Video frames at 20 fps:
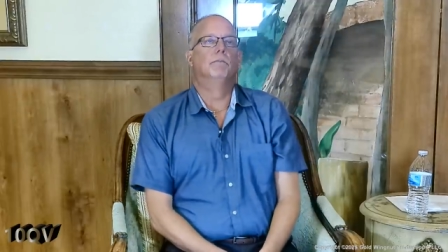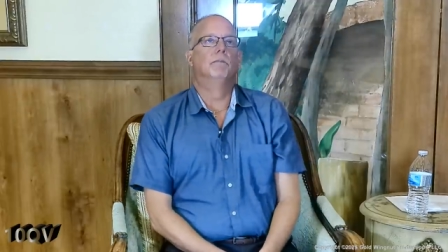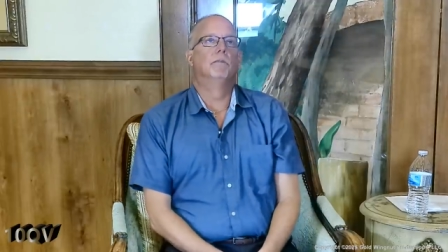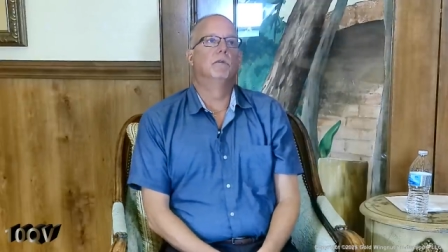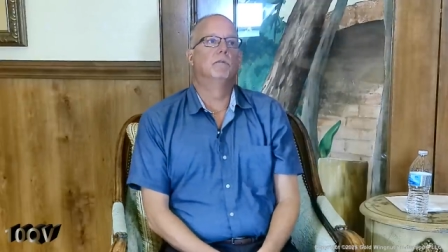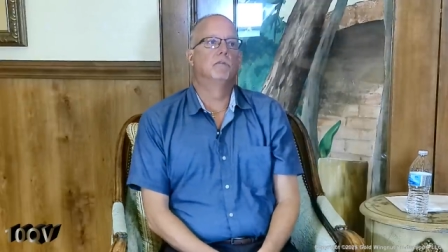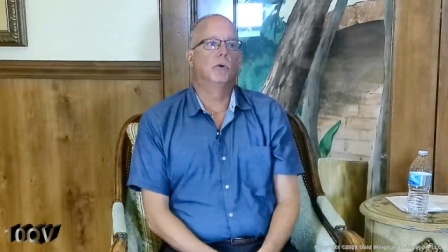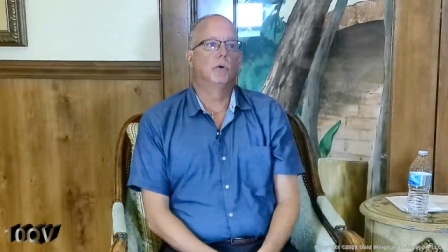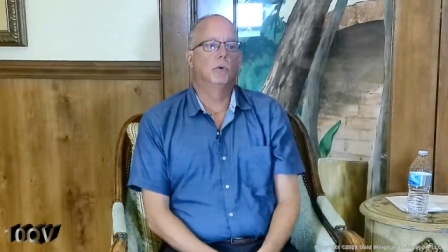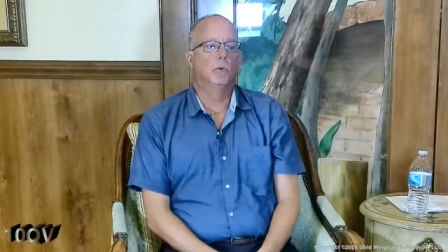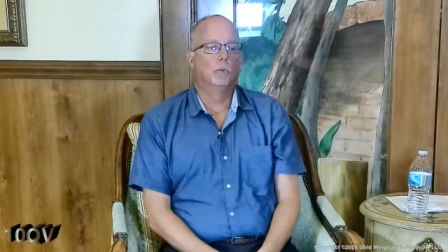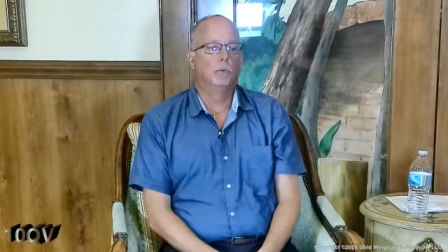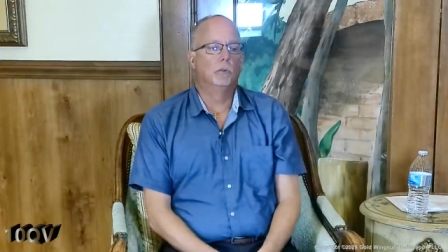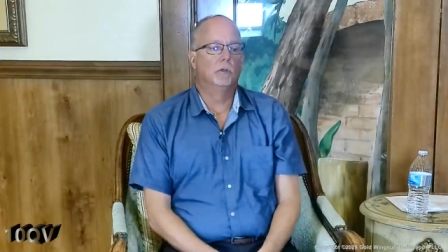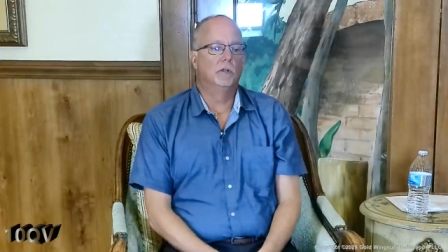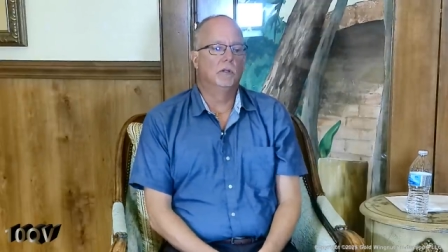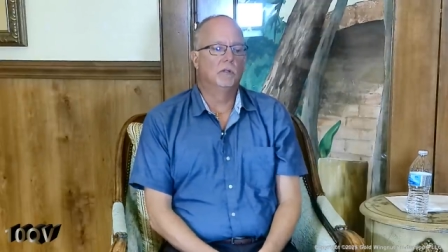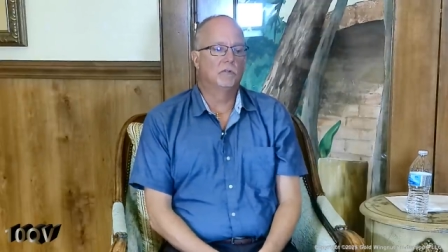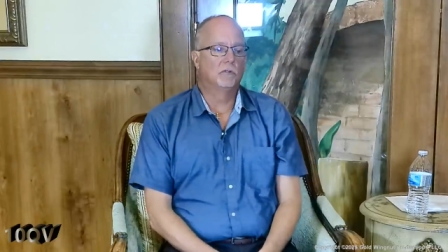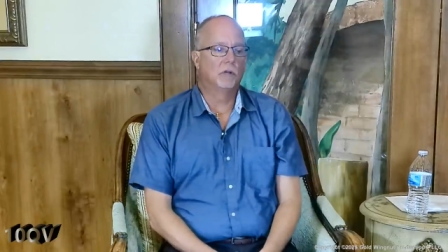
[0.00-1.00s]
So
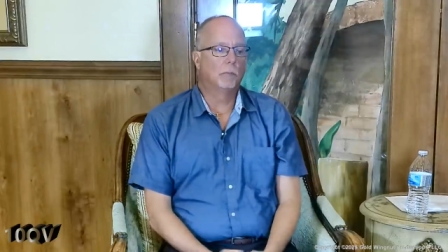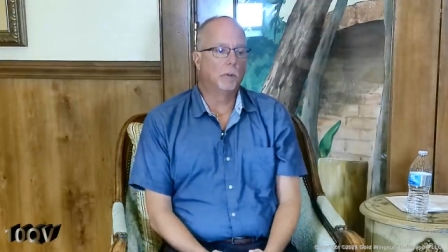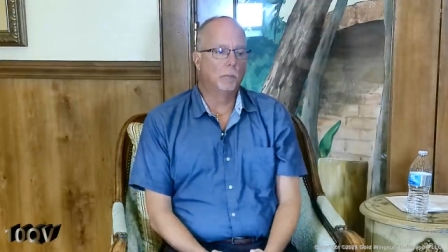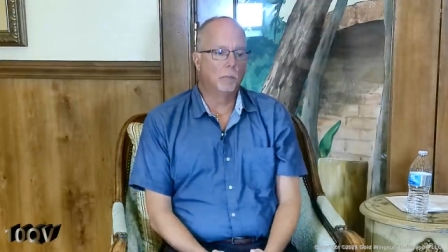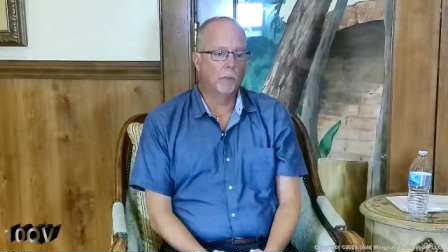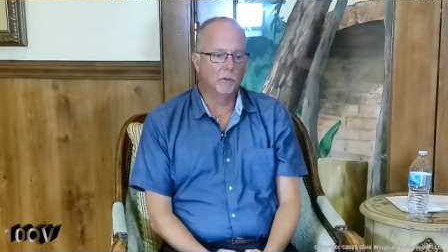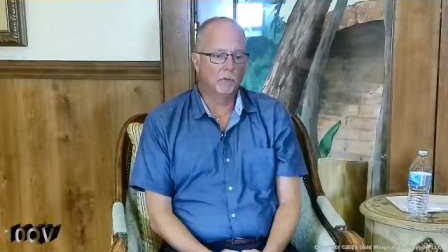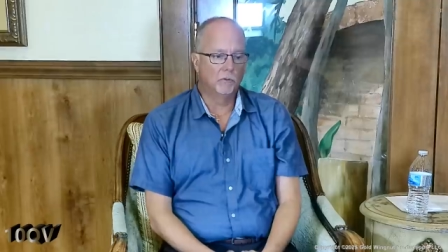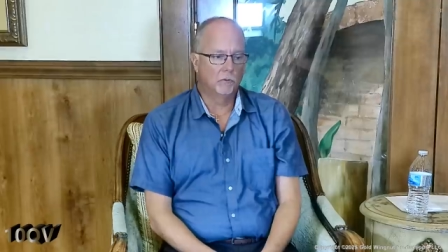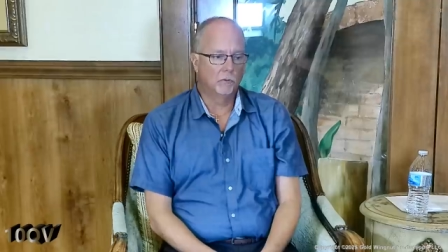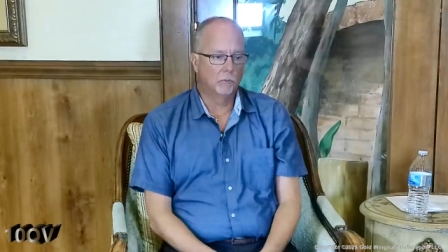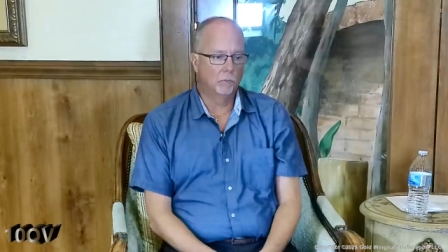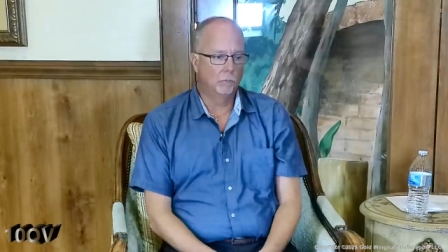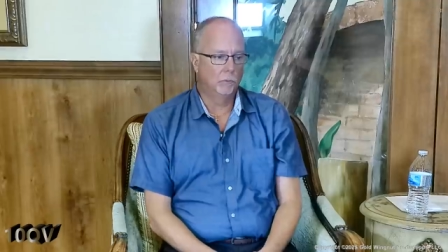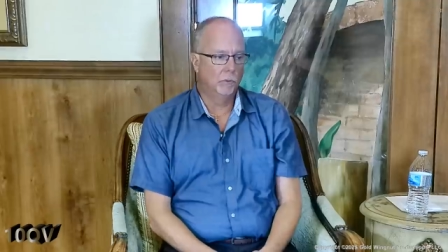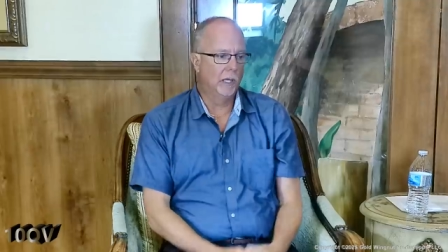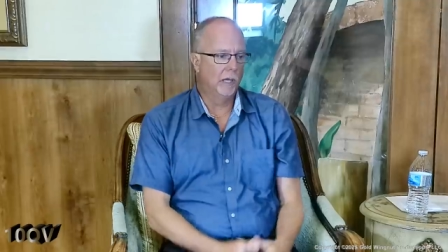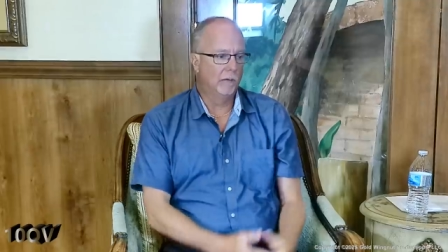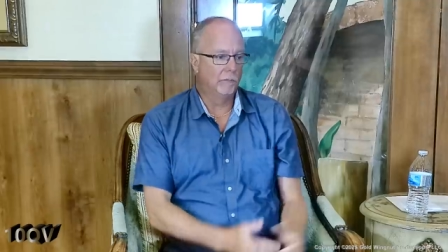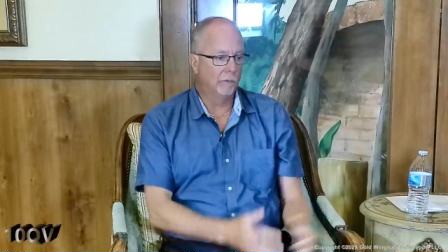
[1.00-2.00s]
in the summer months,
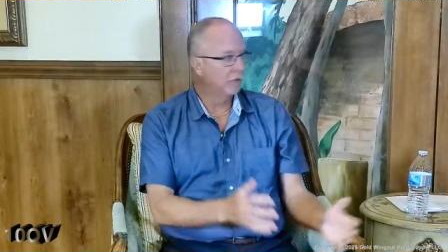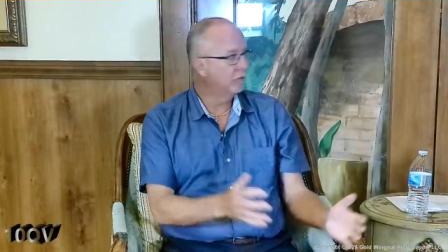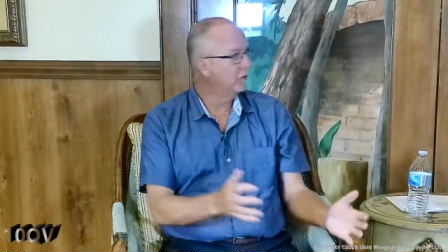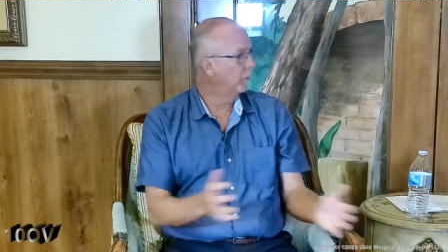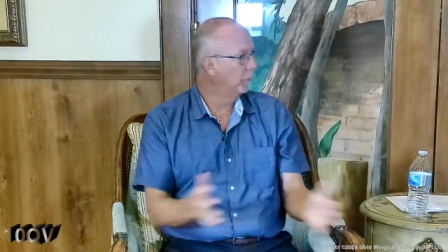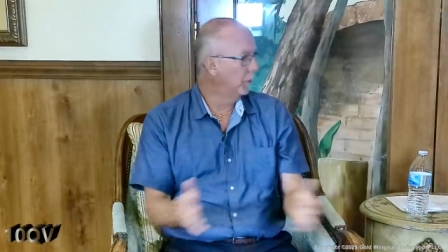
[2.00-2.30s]
we have our summer